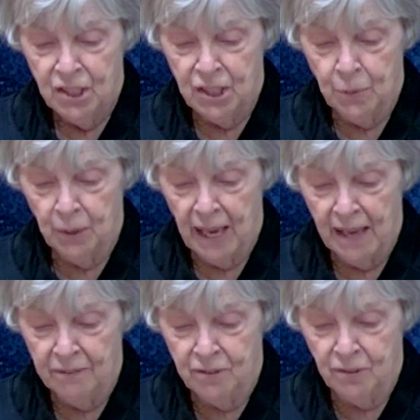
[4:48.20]
would
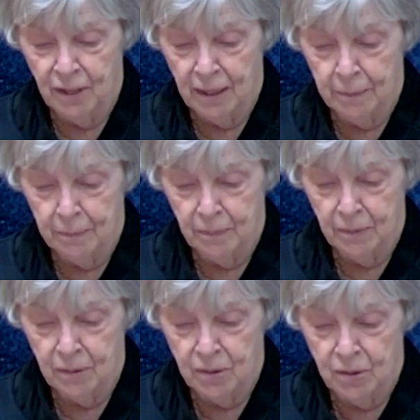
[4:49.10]
have to come
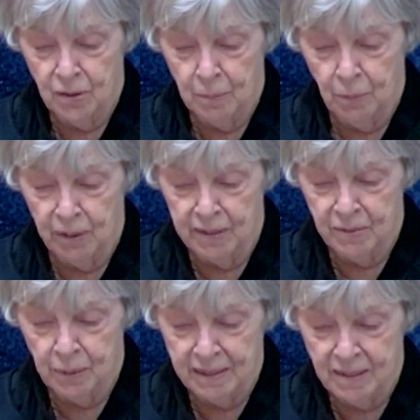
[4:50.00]
to the boy's
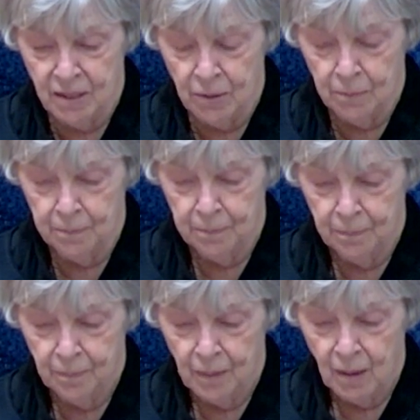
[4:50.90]
rescue.
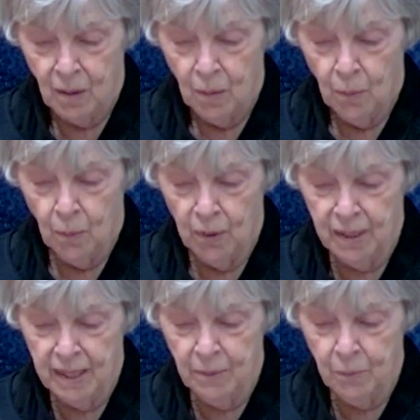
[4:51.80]

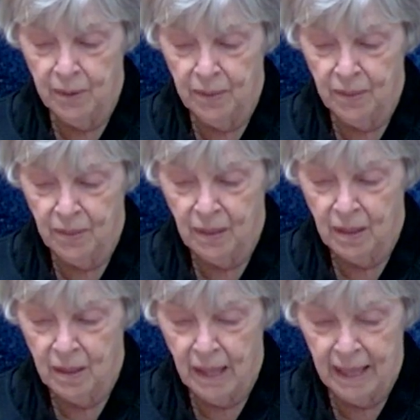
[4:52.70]
Working with
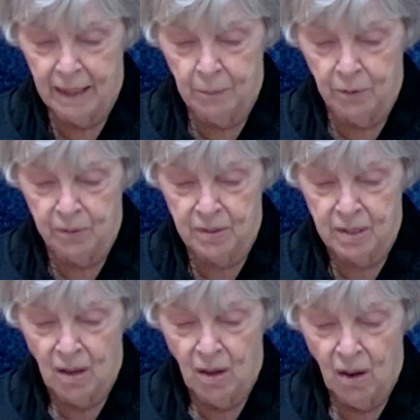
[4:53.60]
animals
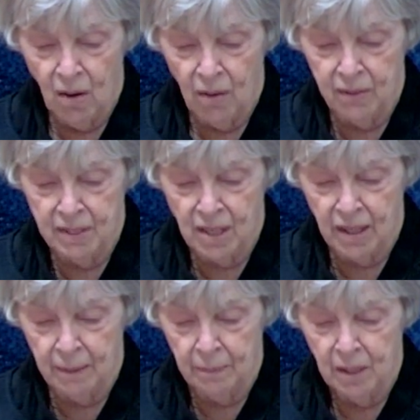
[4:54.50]
all the
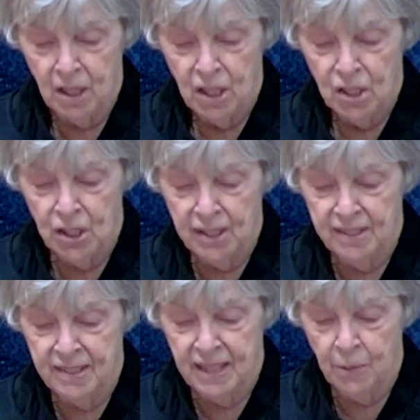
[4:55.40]
time, she could
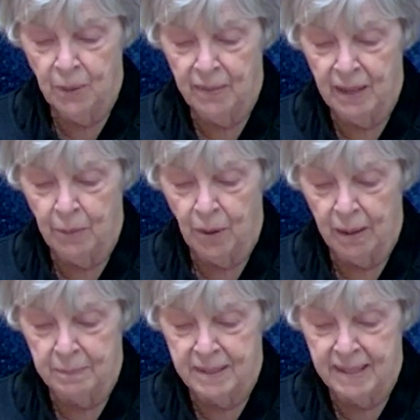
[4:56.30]
see when they were
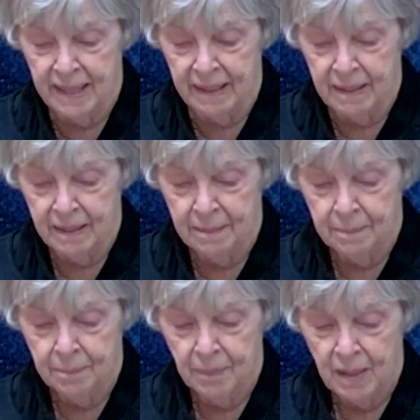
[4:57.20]
upset.
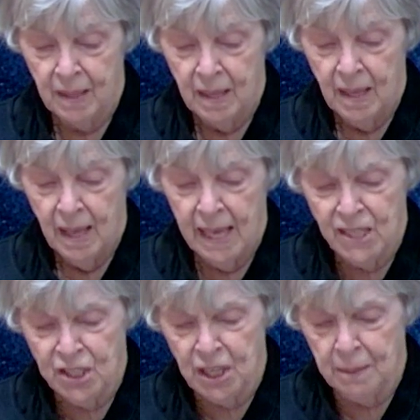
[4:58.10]
"Hey,
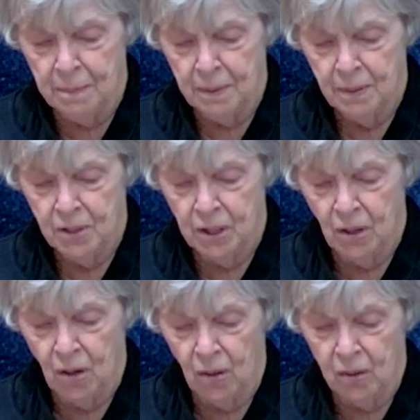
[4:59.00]
sheep," she
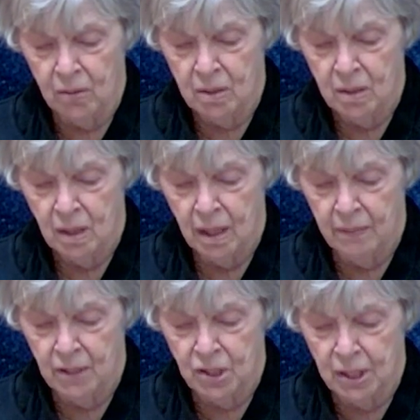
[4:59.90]
called, and
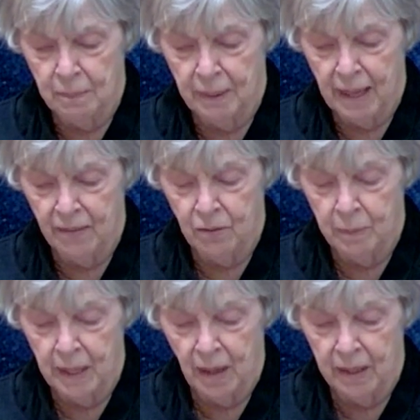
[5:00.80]
the sheep gathered
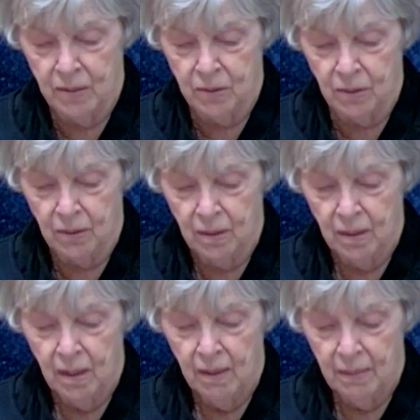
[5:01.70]
behind her.
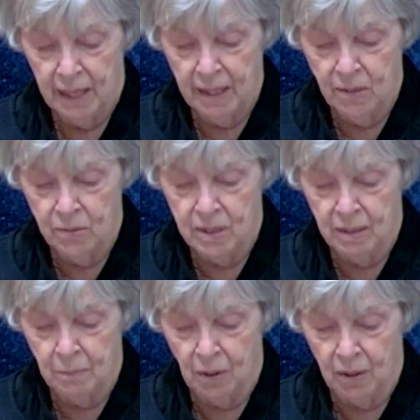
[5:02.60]
"Thank you," said Mark,